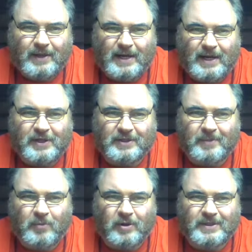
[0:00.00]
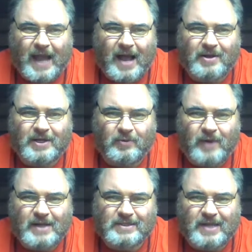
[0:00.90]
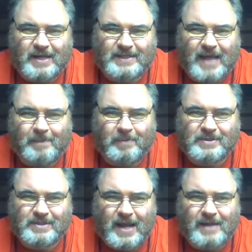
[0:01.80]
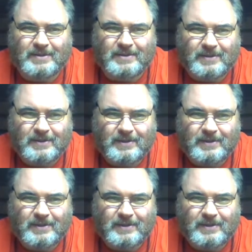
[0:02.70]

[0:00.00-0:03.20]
And I think the mortality rate's like 10%.